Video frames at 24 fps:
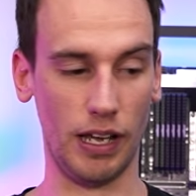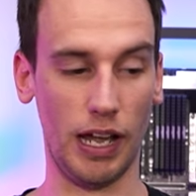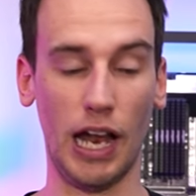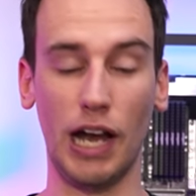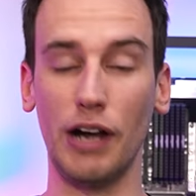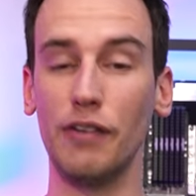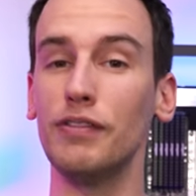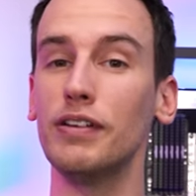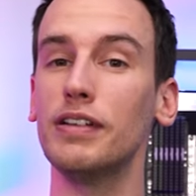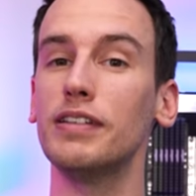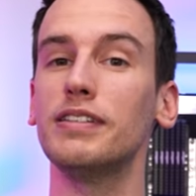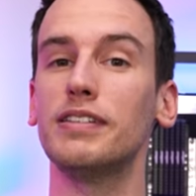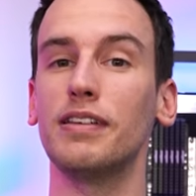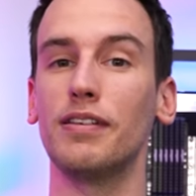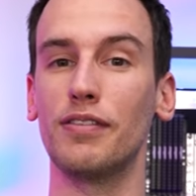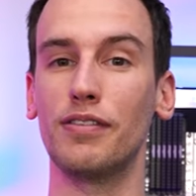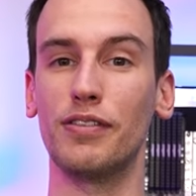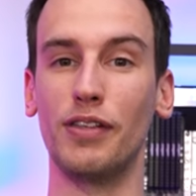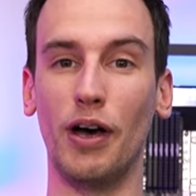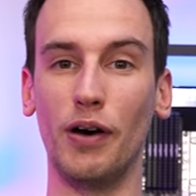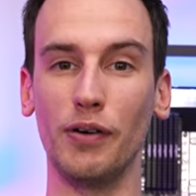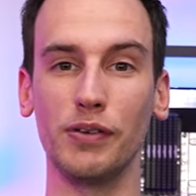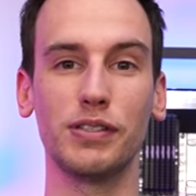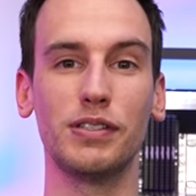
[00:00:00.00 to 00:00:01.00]
hundreds and
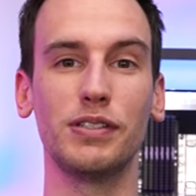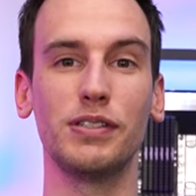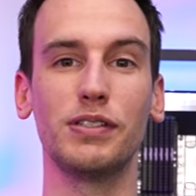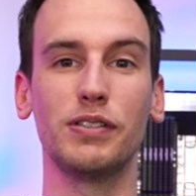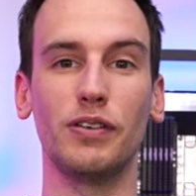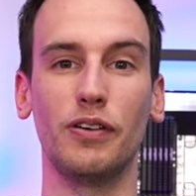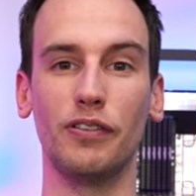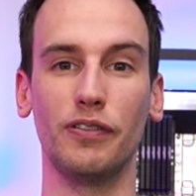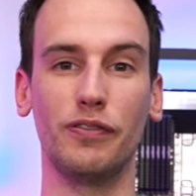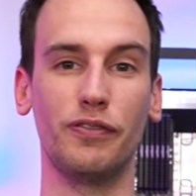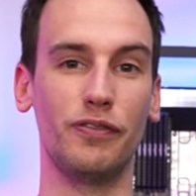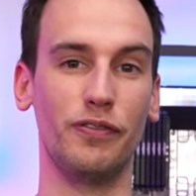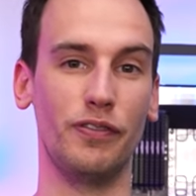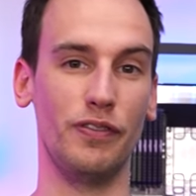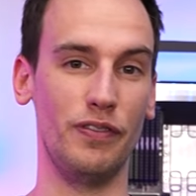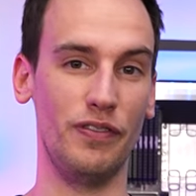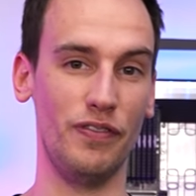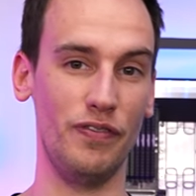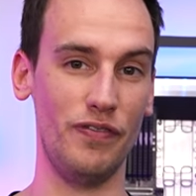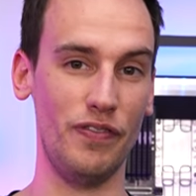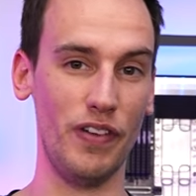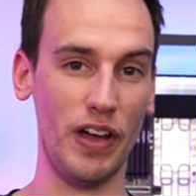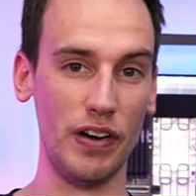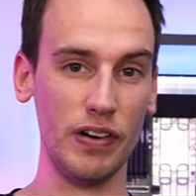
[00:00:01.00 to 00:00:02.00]
thousands of
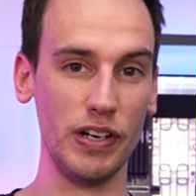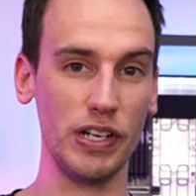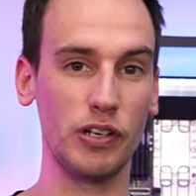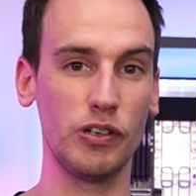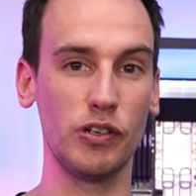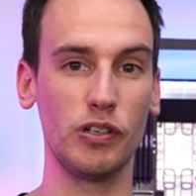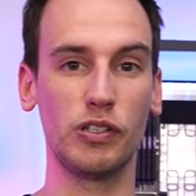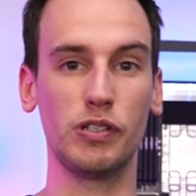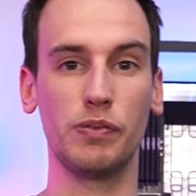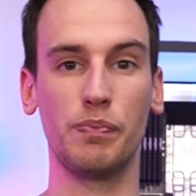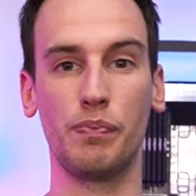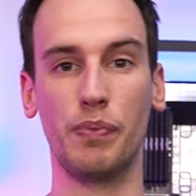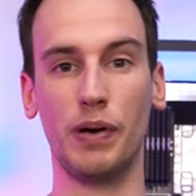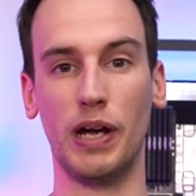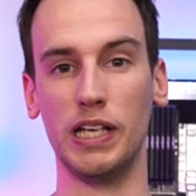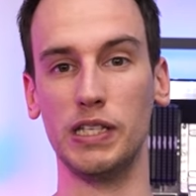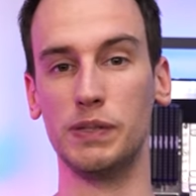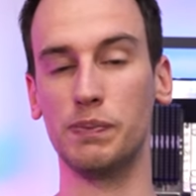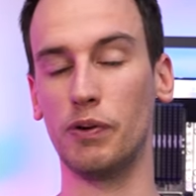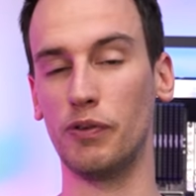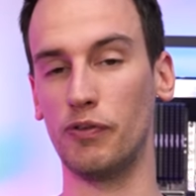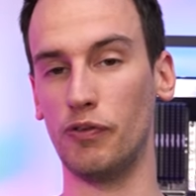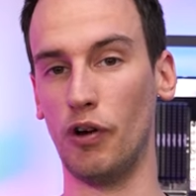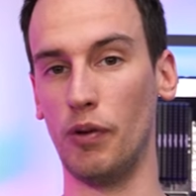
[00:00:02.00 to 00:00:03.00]
very good price
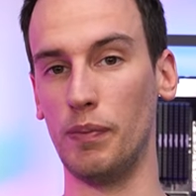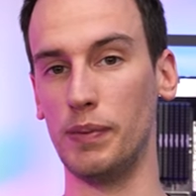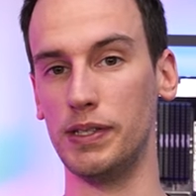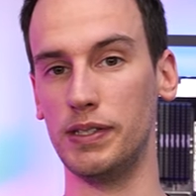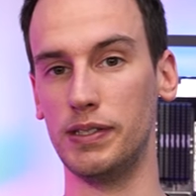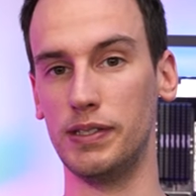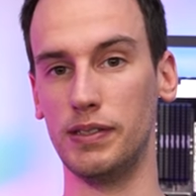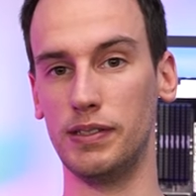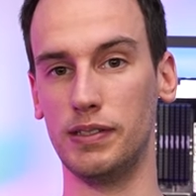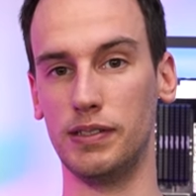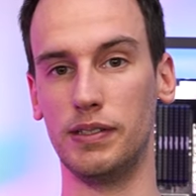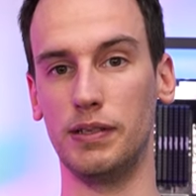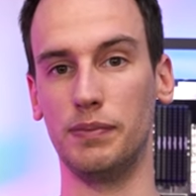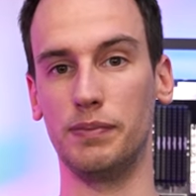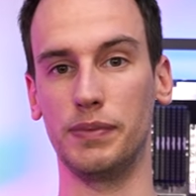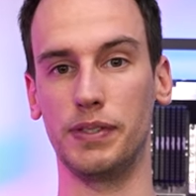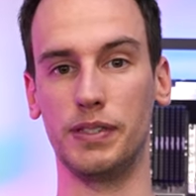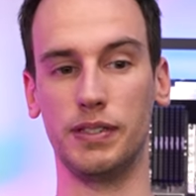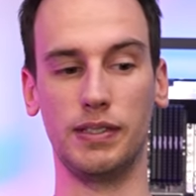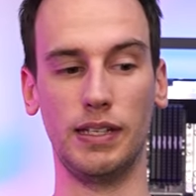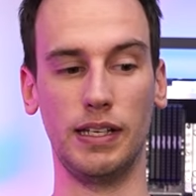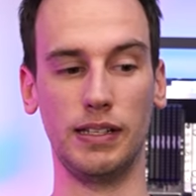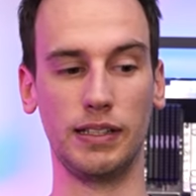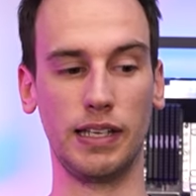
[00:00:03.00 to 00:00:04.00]
performance
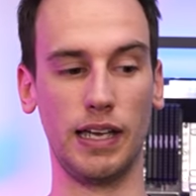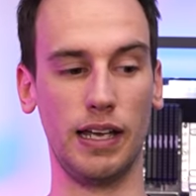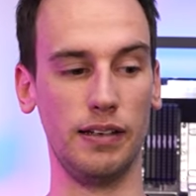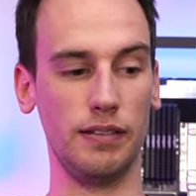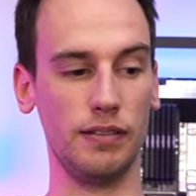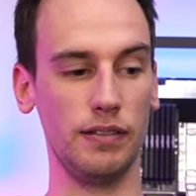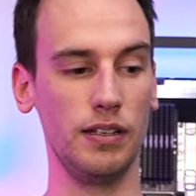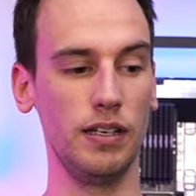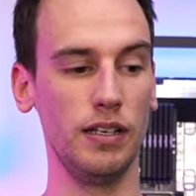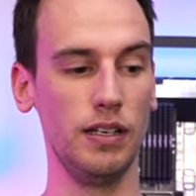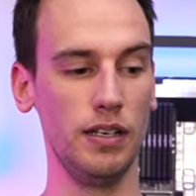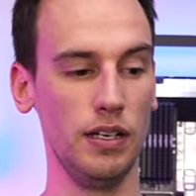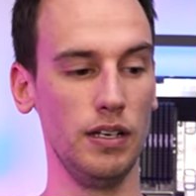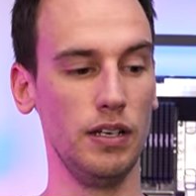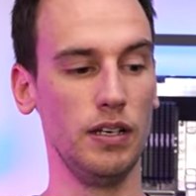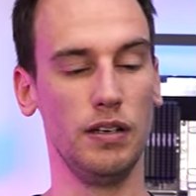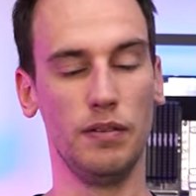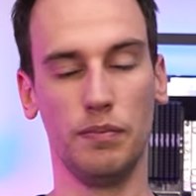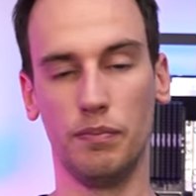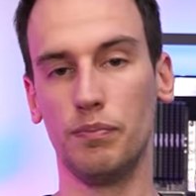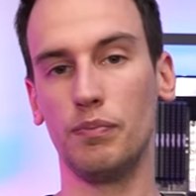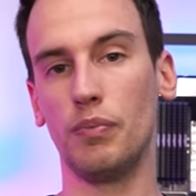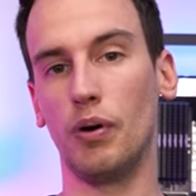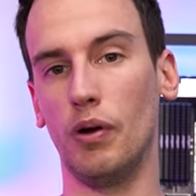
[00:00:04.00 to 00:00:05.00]
systems that can
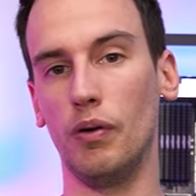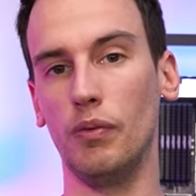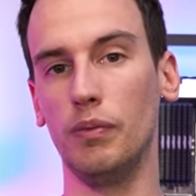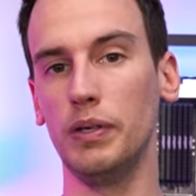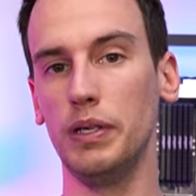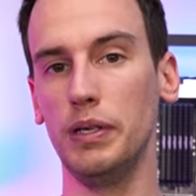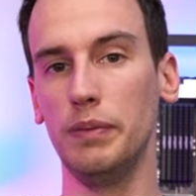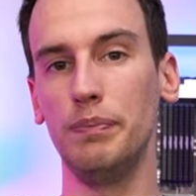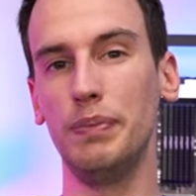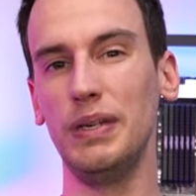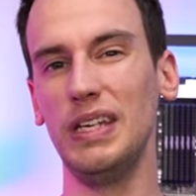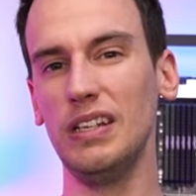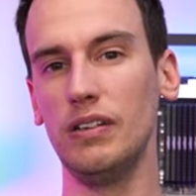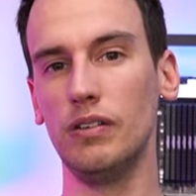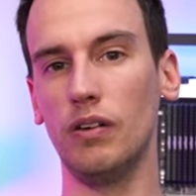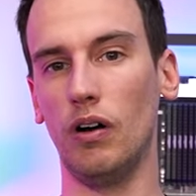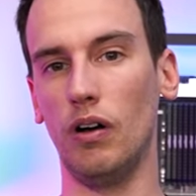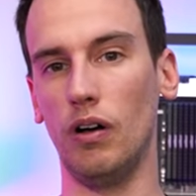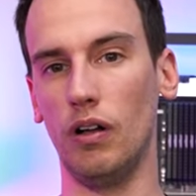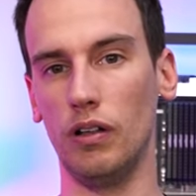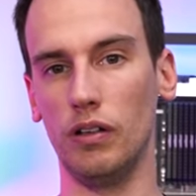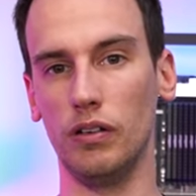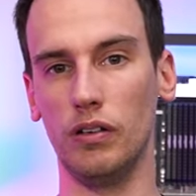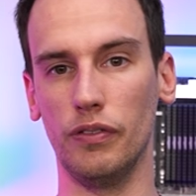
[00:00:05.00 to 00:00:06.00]
probably beat
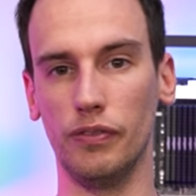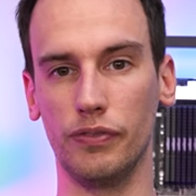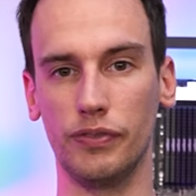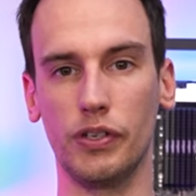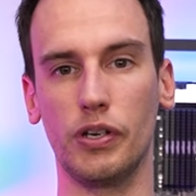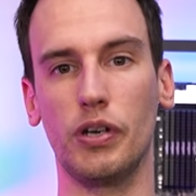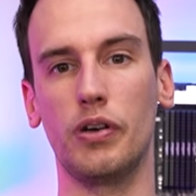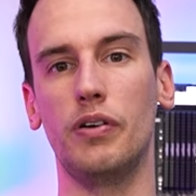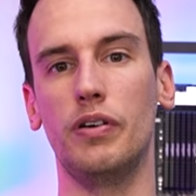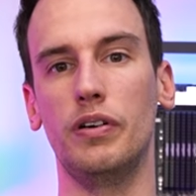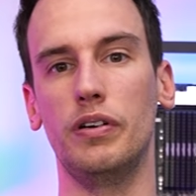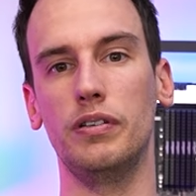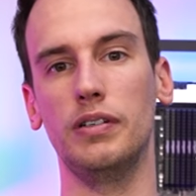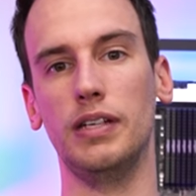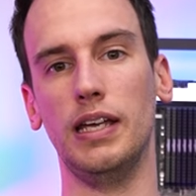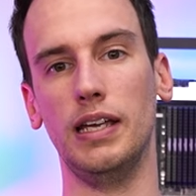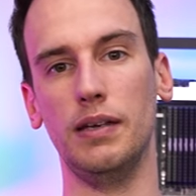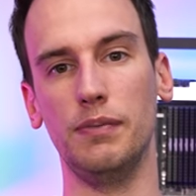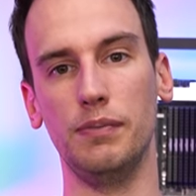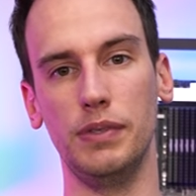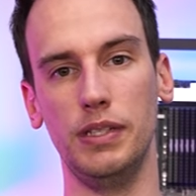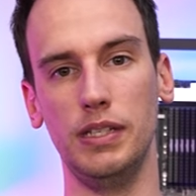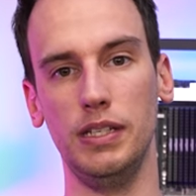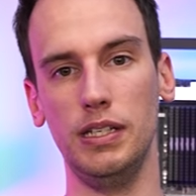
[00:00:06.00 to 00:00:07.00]
all of the current
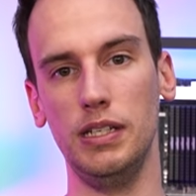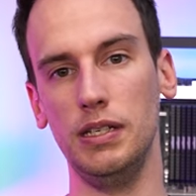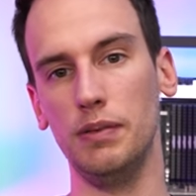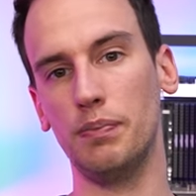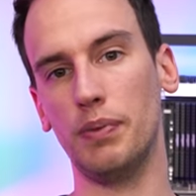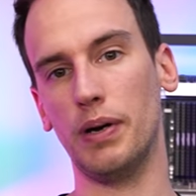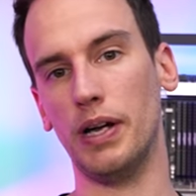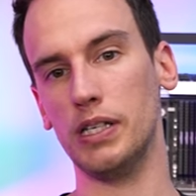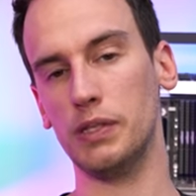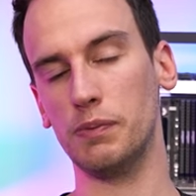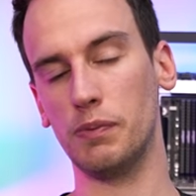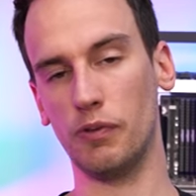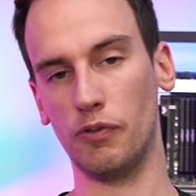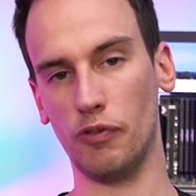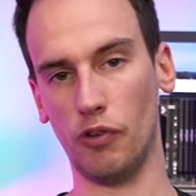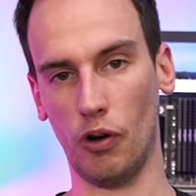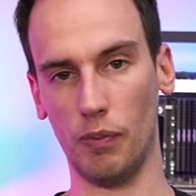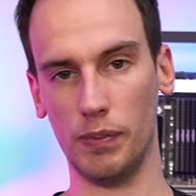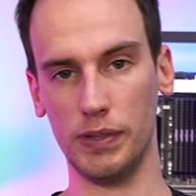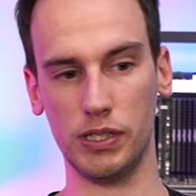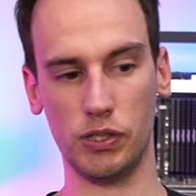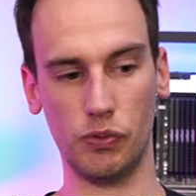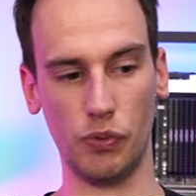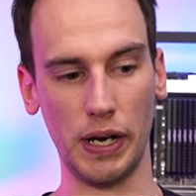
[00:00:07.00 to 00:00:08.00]
AMD price
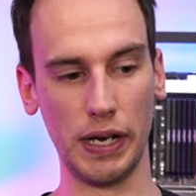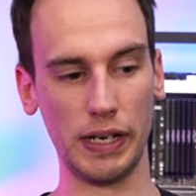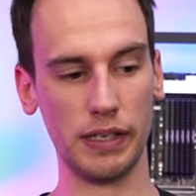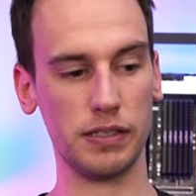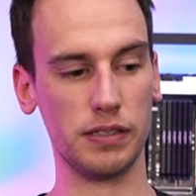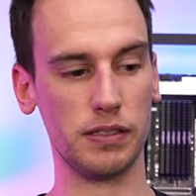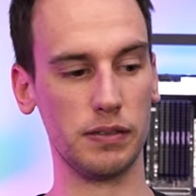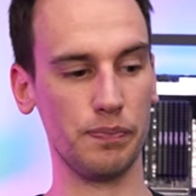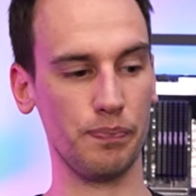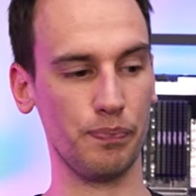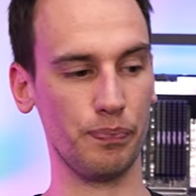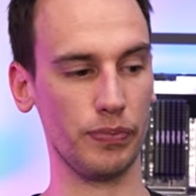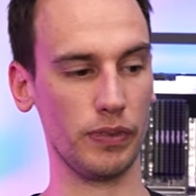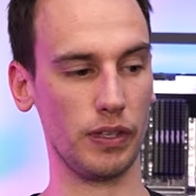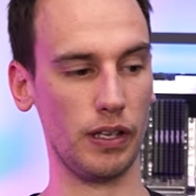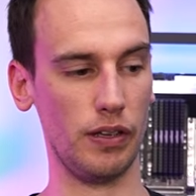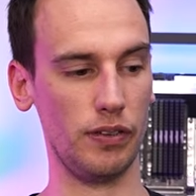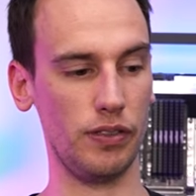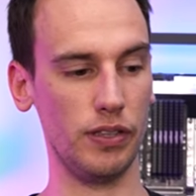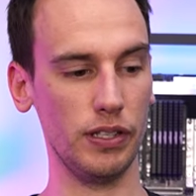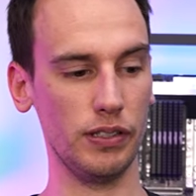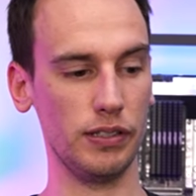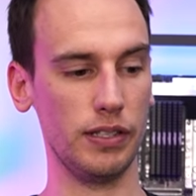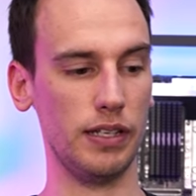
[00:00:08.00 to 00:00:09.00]
performance rigs. I
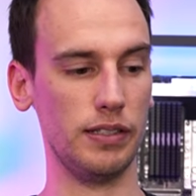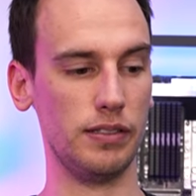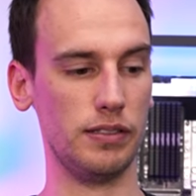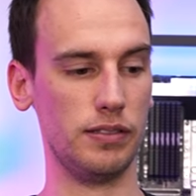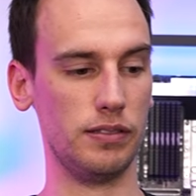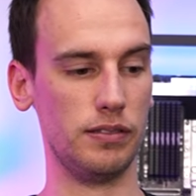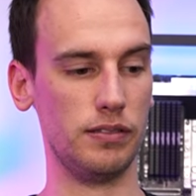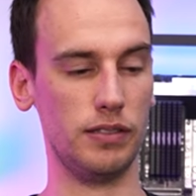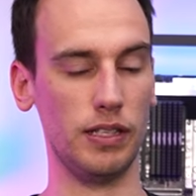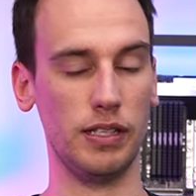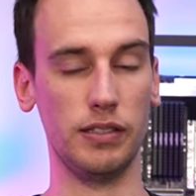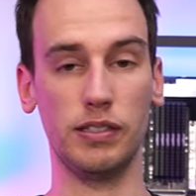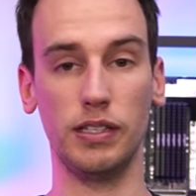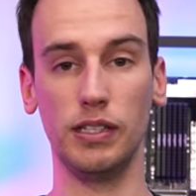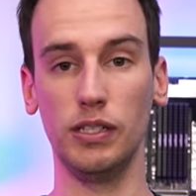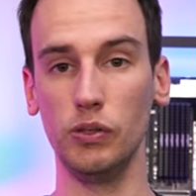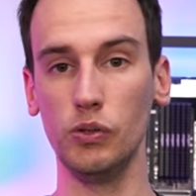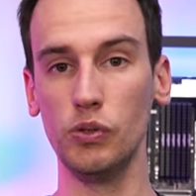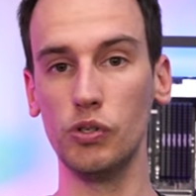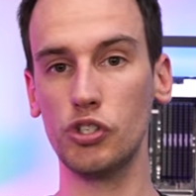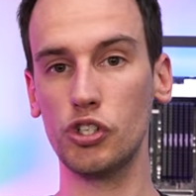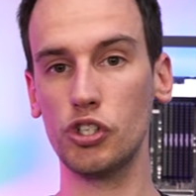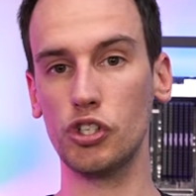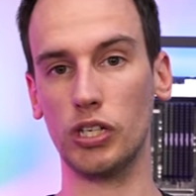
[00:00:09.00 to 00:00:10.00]
think that's, that's a
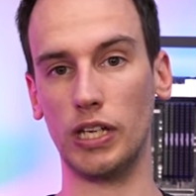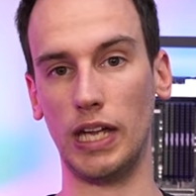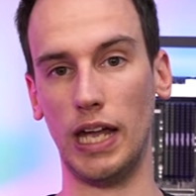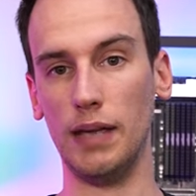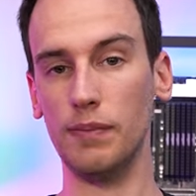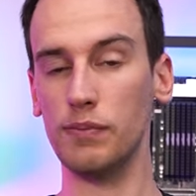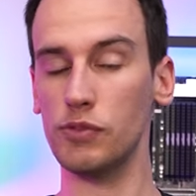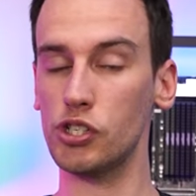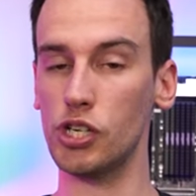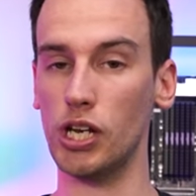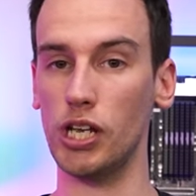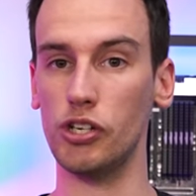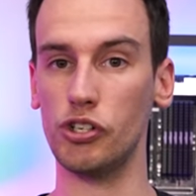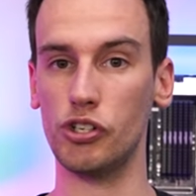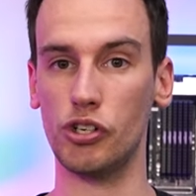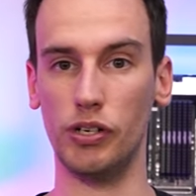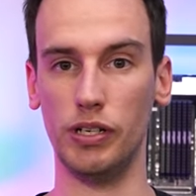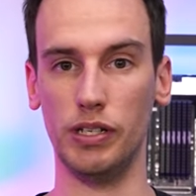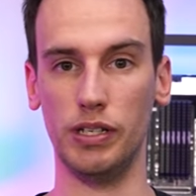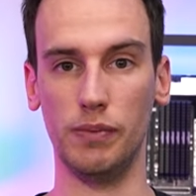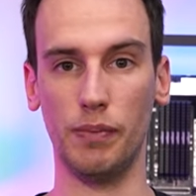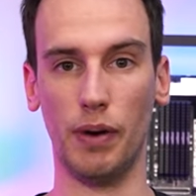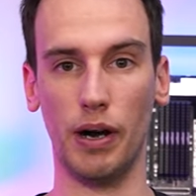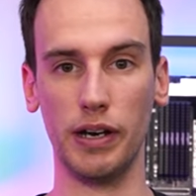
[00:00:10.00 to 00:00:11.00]
huge game changer
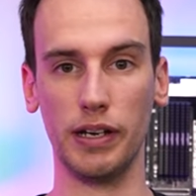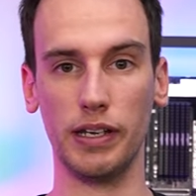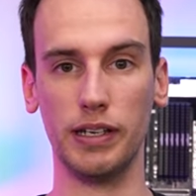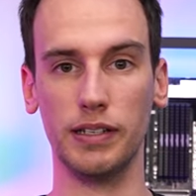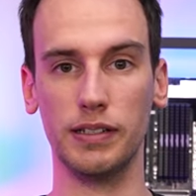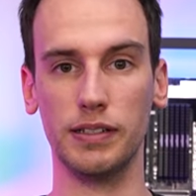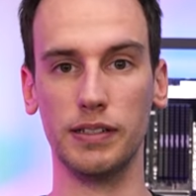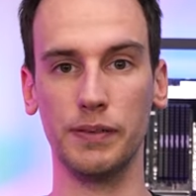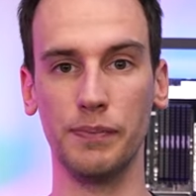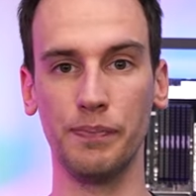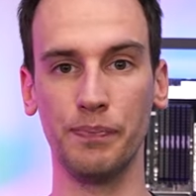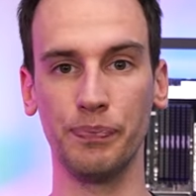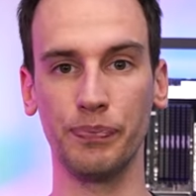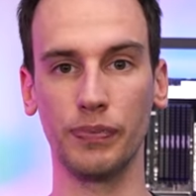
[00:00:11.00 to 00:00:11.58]
in the market.